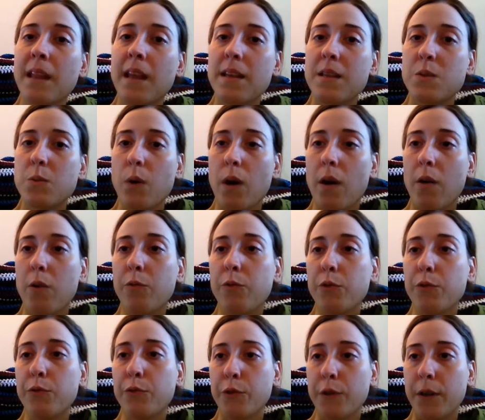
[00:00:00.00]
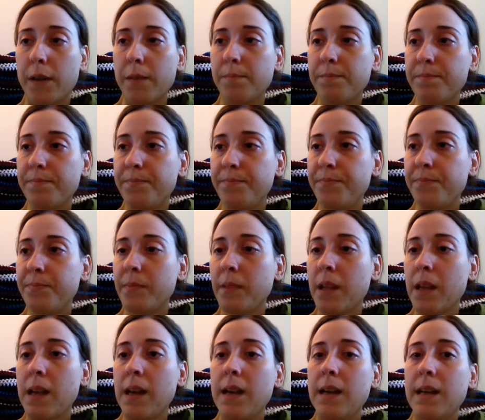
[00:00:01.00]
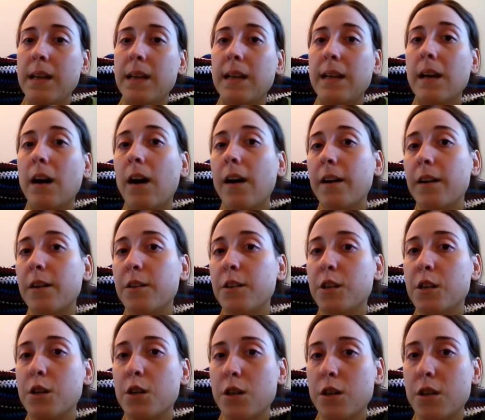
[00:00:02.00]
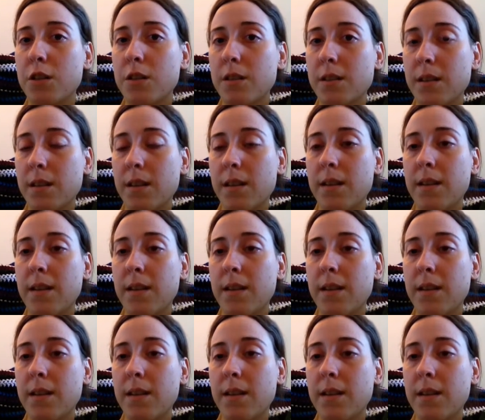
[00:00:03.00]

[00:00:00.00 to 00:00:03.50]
as well for free. He hired a nurse